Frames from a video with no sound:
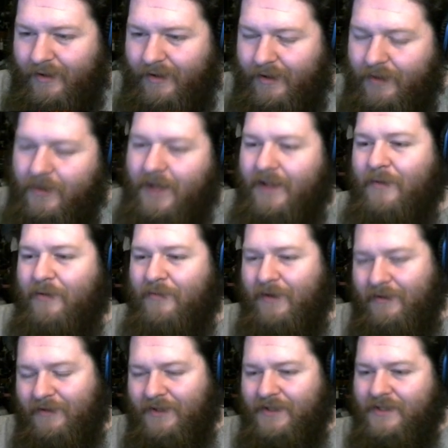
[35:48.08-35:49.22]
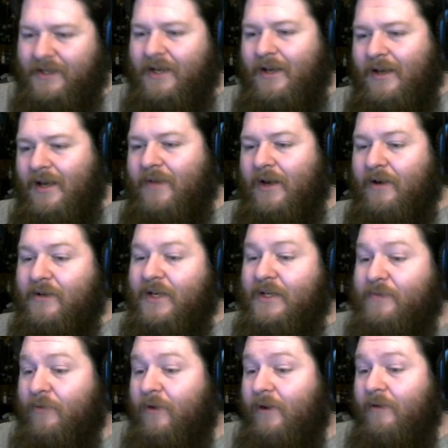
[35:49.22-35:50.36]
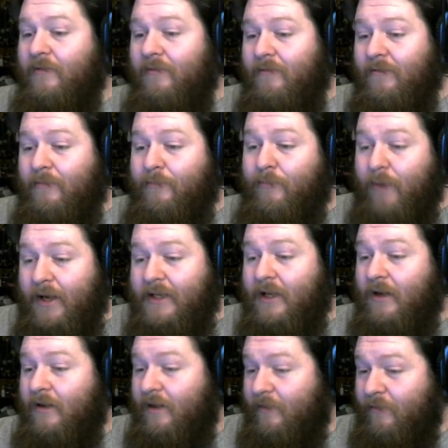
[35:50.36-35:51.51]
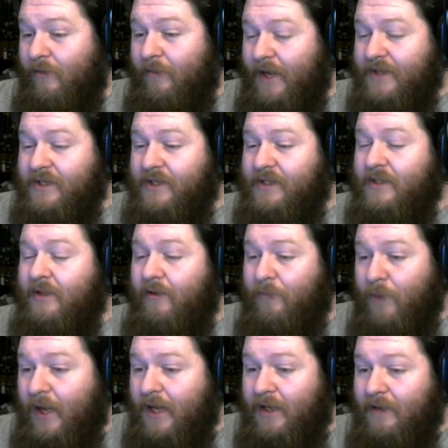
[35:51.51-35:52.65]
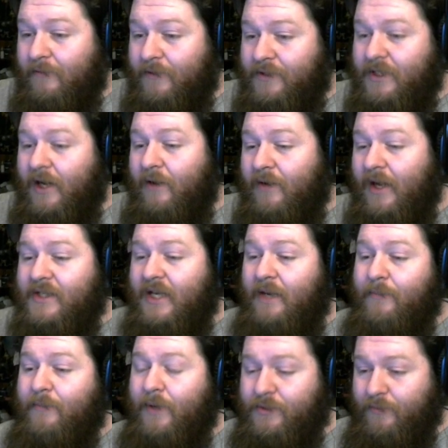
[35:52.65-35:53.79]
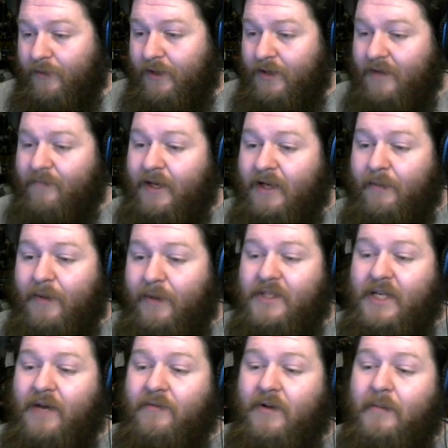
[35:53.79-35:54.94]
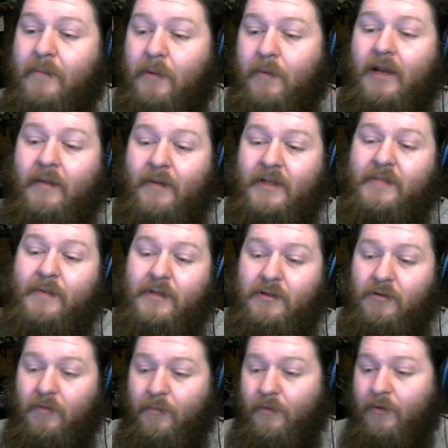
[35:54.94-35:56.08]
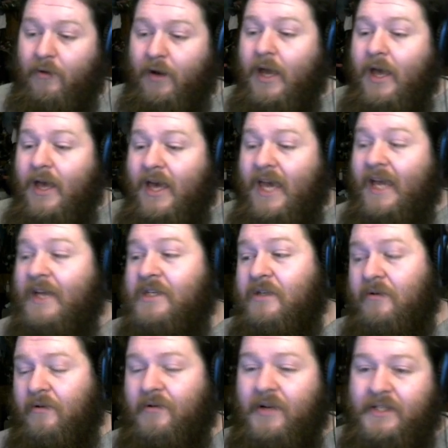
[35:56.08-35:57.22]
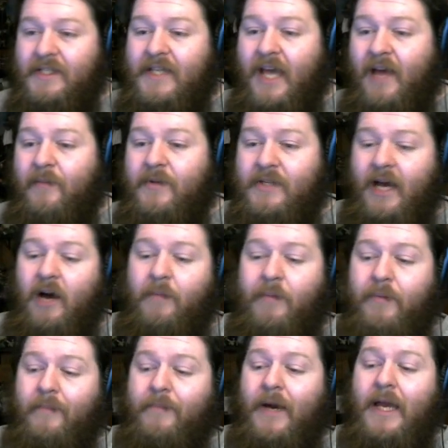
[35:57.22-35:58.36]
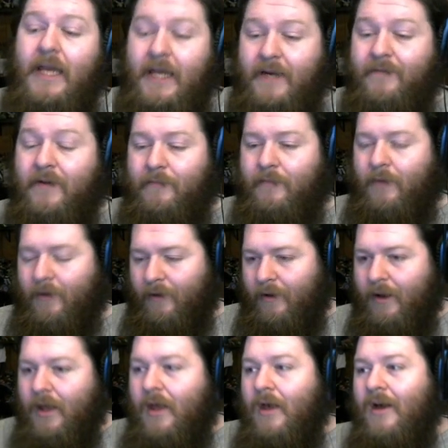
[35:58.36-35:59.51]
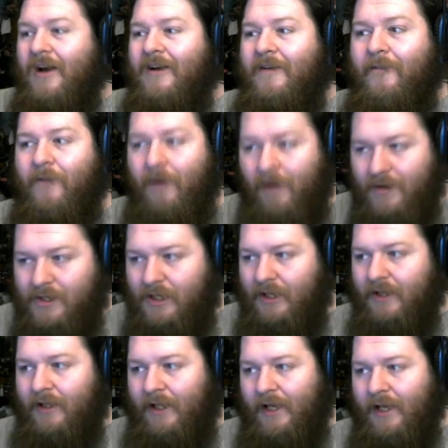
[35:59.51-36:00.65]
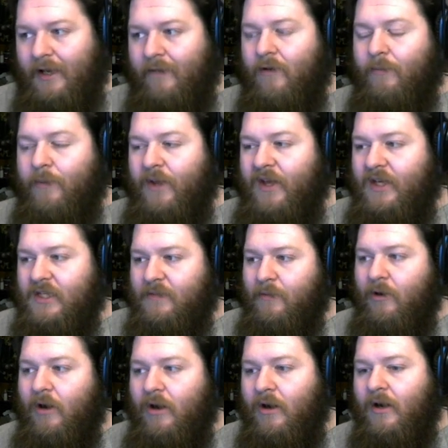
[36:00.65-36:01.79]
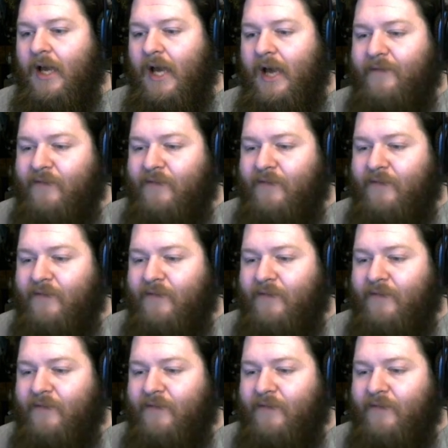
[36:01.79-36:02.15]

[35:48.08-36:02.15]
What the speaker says: Okay, let me read this. If the character has more breakdown and normal pages than awakening ones, all dice gain +1. If breakdown pages outnumber awakening pages by 2 or more, he gets to increase his damage output by even more. Unfortunately, if you're playing smart, you're going to have